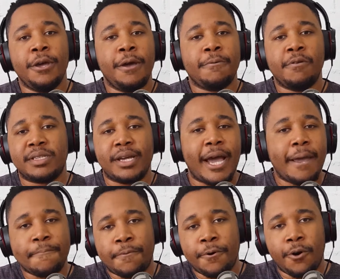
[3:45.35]
Because I
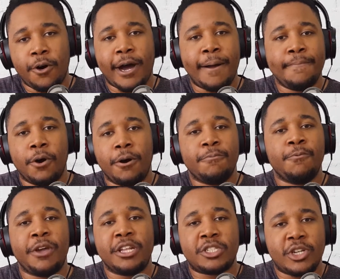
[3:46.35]
am poor, I'm not
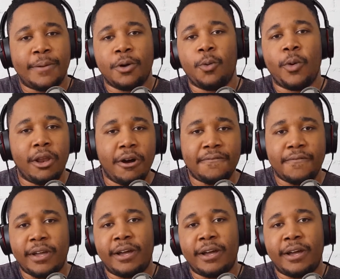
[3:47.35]
rich, I'm not well off.